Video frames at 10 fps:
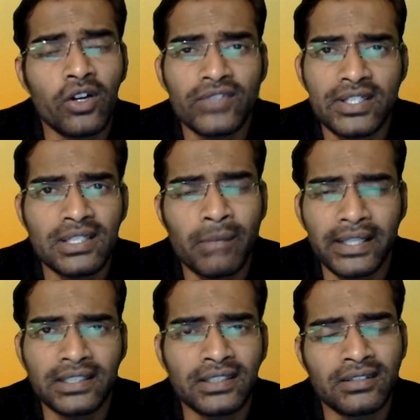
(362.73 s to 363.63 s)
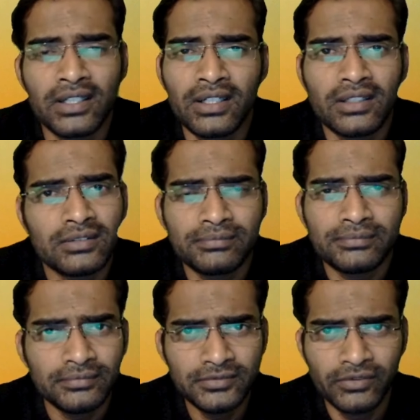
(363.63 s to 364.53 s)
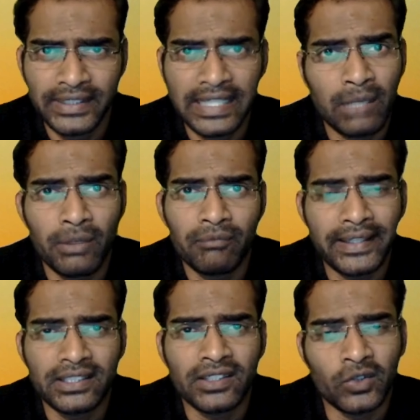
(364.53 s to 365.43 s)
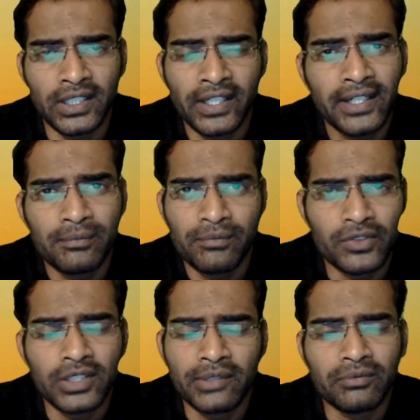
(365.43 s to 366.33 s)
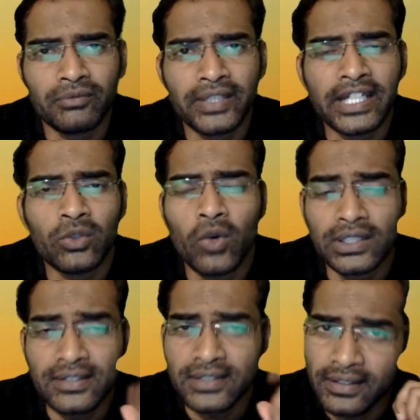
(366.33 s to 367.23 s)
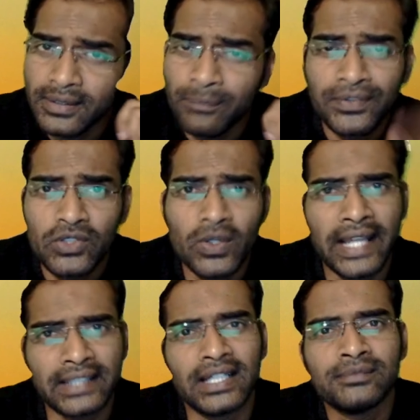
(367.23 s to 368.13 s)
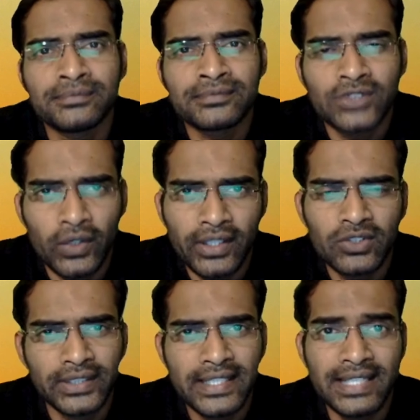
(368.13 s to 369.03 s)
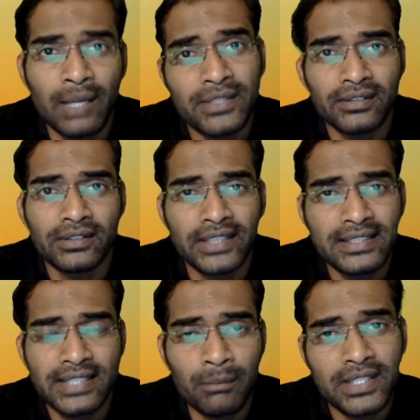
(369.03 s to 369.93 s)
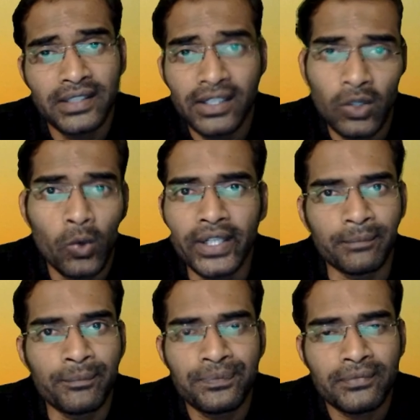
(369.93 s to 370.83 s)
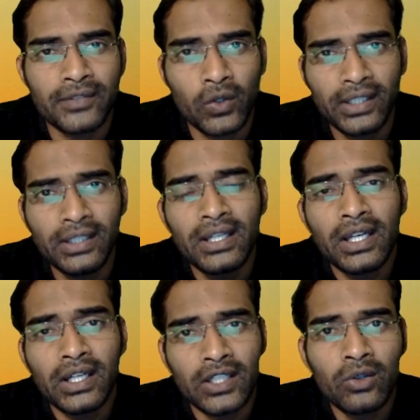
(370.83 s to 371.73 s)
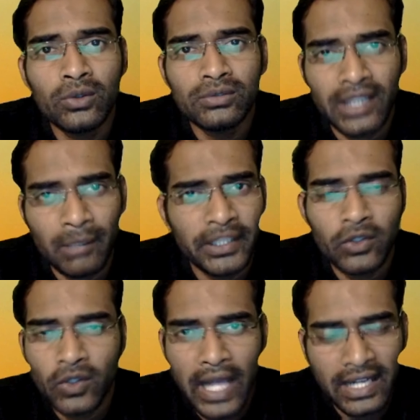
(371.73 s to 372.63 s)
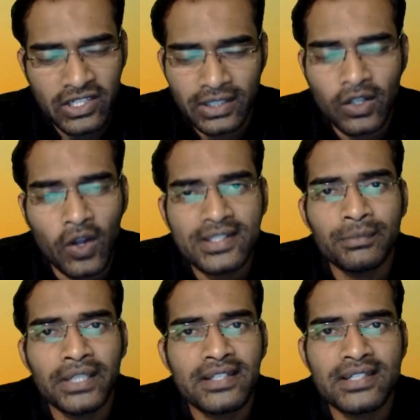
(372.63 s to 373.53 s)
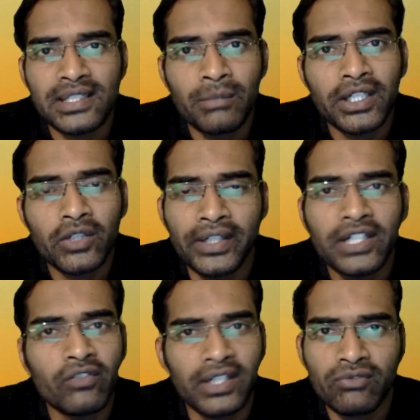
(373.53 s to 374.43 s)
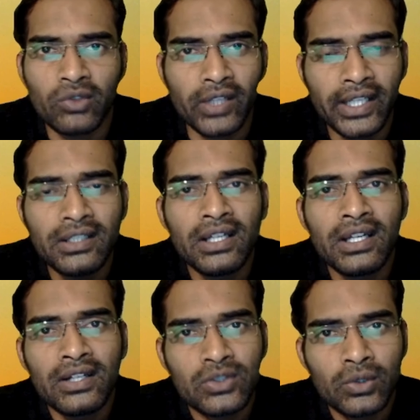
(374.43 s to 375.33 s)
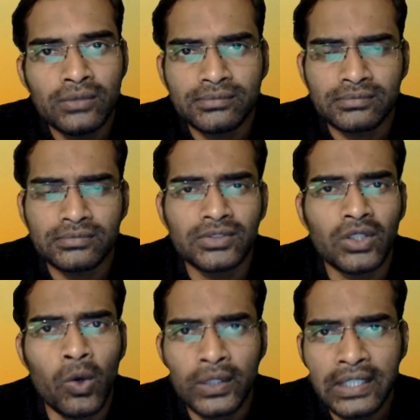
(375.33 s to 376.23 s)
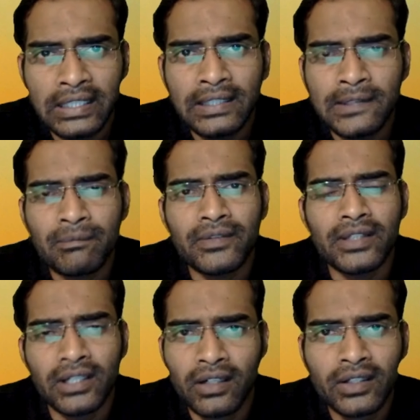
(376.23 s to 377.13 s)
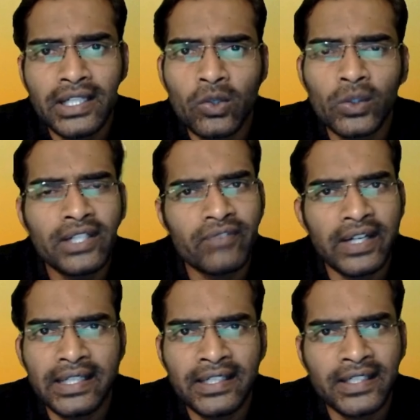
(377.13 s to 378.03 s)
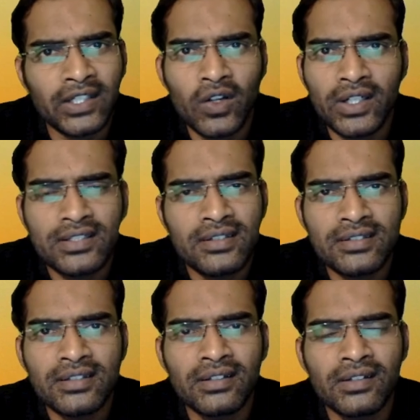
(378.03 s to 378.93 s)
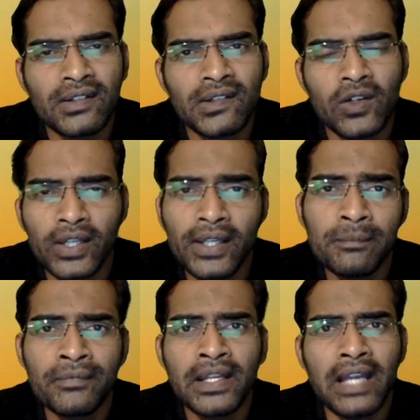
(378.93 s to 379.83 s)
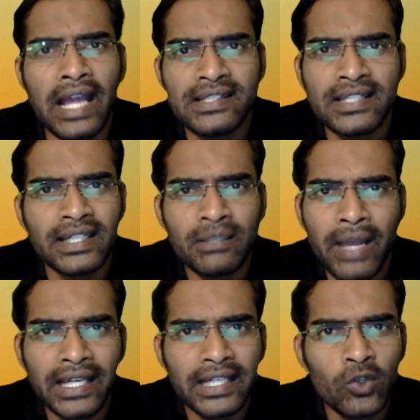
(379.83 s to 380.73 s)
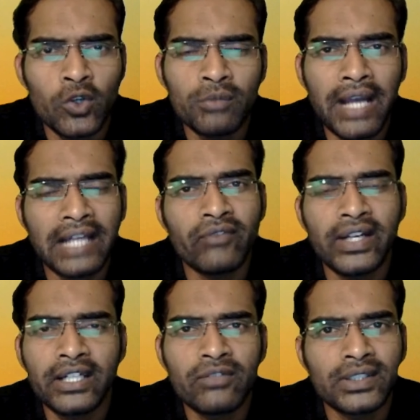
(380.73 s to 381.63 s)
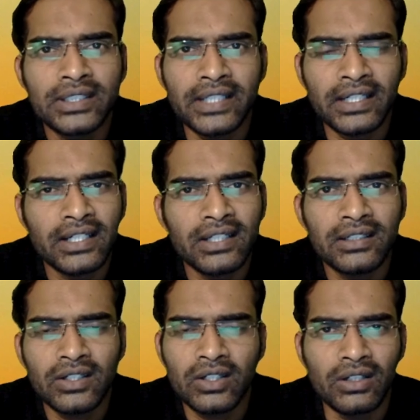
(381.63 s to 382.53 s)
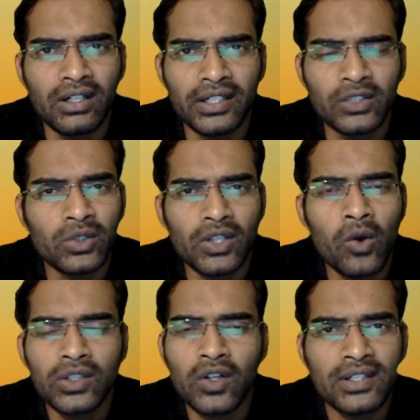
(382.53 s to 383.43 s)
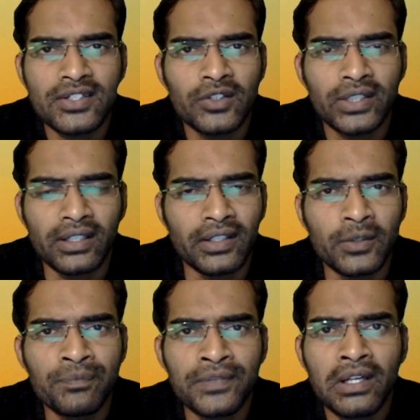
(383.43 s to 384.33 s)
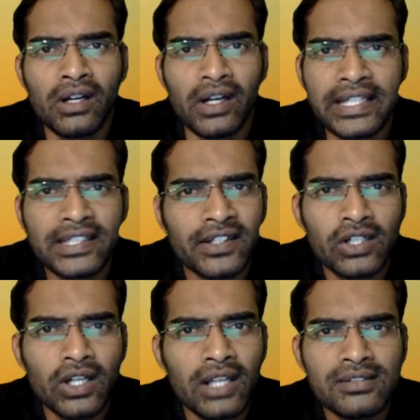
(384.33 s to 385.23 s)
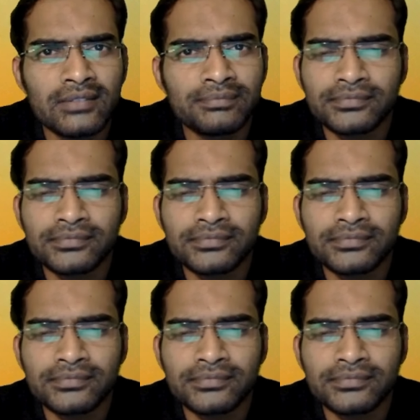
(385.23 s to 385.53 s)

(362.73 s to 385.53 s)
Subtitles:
obviously Python, with the help of Python only, right? We can do all these things. So like that. Okay, so this comes under coding. Okay, now coming to our actual concept, that is nothing but 2024, right? So only learning only front end technologies. Okay, and sitting back at home and waiting for the technical round, or else interview calls,